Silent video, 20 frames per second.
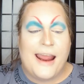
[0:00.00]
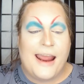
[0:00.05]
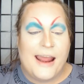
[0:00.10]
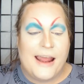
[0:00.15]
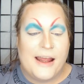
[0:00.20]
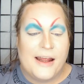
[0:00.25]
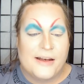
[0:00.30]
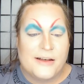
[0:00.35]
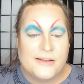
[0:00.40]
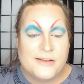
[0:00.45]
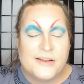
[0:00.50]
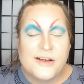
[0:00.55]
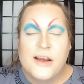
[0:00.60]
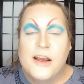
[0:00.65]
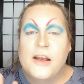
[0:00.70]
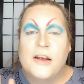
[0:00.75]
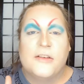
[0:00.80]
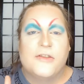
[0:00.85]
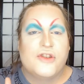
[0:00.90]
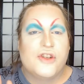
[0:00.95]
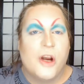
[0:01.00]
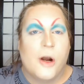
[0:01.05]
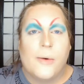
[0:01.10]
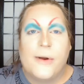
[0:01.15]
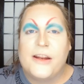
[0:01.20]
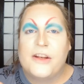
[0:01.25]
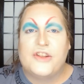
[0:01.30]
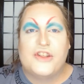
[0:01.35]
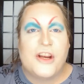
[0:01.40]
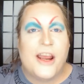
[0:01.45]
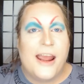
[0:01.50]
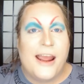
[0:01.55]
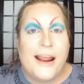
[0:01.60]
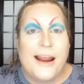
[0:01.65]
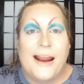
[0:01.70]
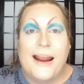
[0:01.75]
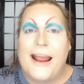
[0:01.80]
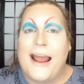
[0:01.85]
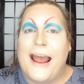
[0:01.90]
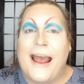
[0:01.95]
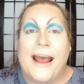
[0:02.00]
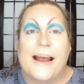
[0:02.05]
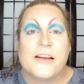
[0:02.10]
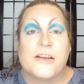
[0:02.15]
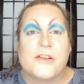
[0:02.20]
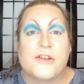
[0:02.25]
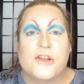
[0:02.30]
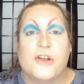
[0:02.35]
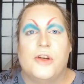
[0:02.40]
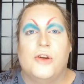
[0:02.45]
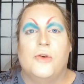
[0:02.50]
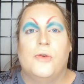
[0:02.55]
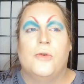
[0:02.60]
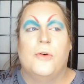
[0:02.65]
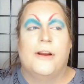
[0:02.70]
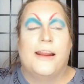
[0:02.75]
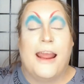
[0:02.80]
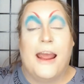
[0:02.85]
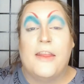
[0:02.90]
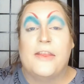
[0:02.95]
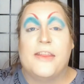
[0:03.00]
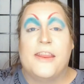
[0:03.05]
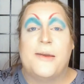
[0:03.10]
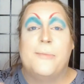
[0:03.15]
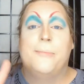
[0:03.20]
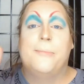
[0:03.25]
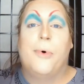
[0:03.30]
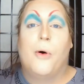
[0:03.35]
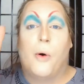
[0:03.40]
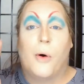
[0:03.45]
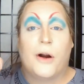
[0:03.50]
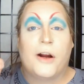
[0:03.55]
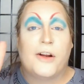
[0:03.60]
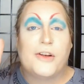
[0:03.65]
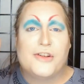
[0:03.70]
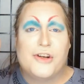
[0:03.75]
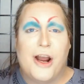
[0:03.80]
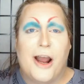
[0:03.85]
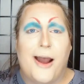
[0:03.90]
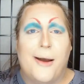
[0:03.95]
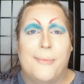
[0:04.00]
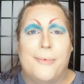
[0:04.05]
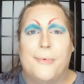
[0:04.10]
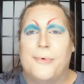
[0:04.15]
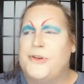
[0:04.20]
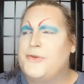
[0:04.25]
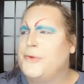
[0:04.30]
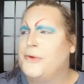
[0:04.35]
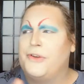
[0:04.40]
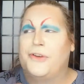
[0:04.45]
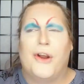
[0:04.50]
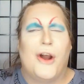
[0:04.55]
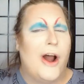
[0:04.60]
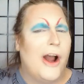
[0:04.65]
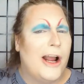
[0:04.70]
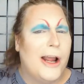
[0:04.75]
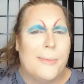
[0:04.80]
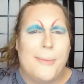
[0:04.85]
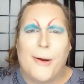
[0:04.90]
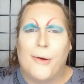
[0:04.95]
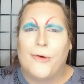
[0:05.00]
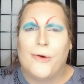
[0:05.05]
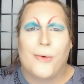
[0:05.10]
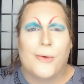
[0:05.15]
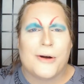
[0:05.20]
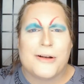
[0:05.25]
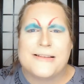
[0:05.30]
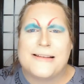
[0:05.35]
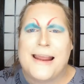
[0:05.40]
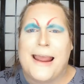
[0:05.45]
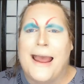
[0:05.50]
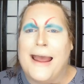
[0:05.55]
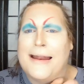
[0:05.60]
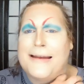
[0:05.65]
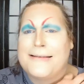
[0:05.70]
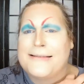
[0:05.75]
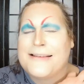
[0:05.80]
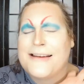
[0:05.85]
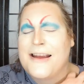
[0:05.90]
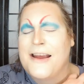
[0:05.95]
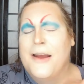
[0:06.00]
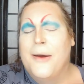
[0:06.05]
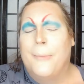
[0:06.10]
and Joey J has to get the pork chop, which we'll talk about towards the end.